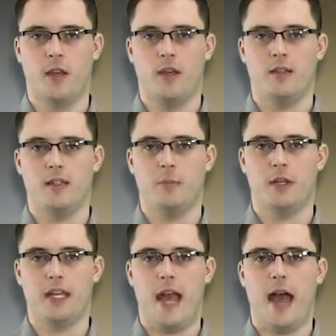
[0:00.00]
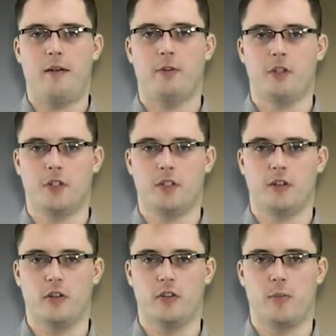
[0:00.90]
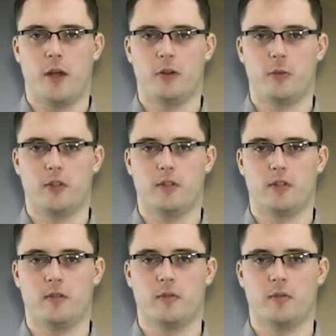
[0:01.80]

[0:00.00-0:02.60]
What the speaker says: Simply average a series of measurements.